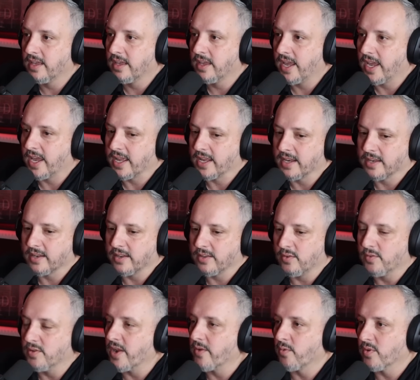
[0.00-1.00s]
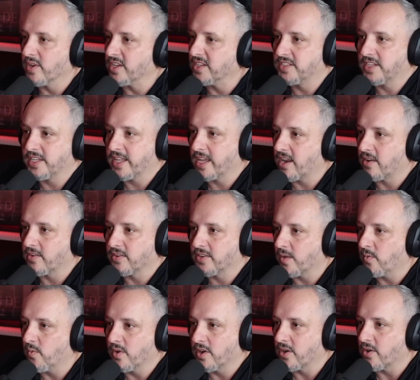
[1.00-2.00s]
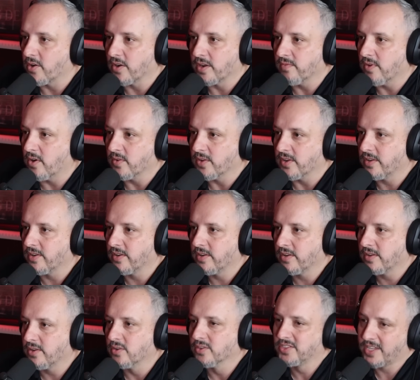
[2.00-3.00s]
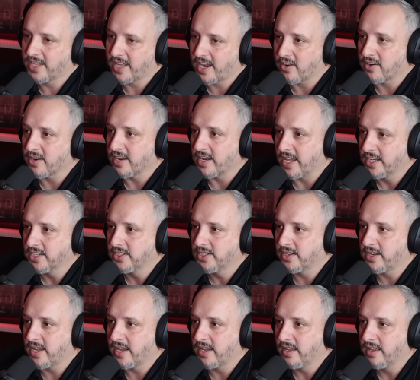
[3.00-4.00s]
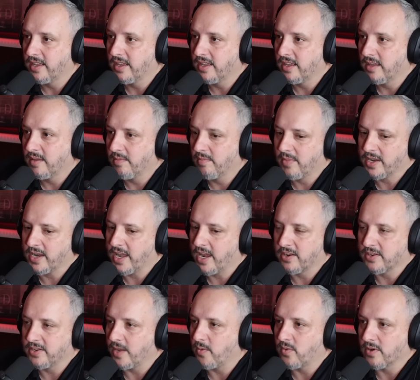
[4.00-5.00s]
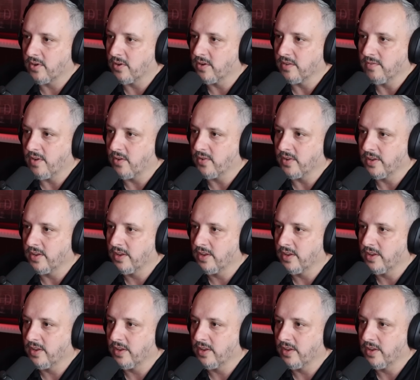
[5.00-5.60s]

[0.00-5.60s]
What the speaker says: And you never really see that on day one in early voting. You'll see that on election day, but not on day one early voting.